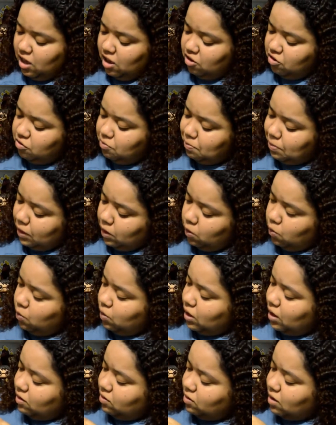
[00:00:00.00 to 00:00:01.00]
is
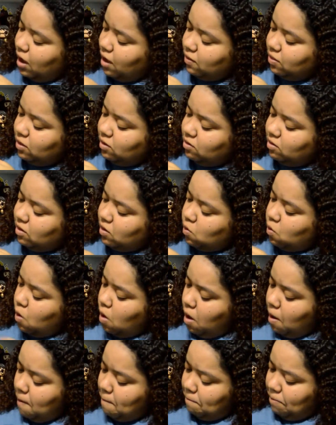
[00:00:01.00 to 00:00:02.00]
blue and it's got these
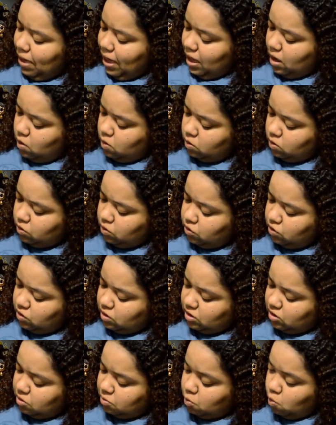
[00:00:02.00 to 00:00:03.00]
little
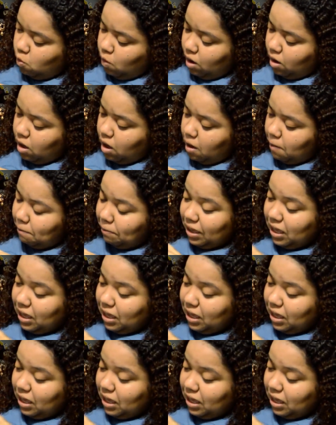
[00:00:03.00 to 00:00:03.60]
petals, this,